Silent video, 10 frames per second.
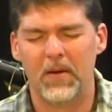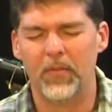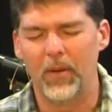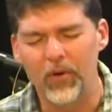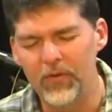
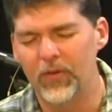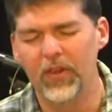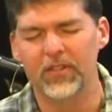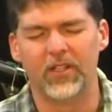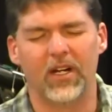But I pray for
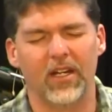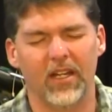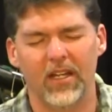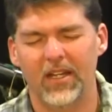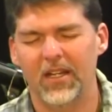this, God,
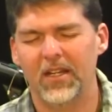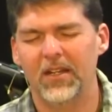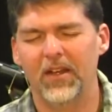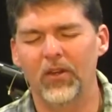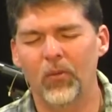
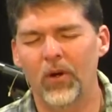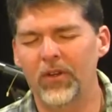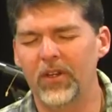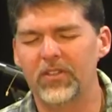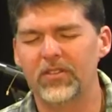that the
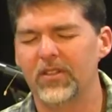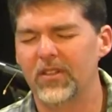one that's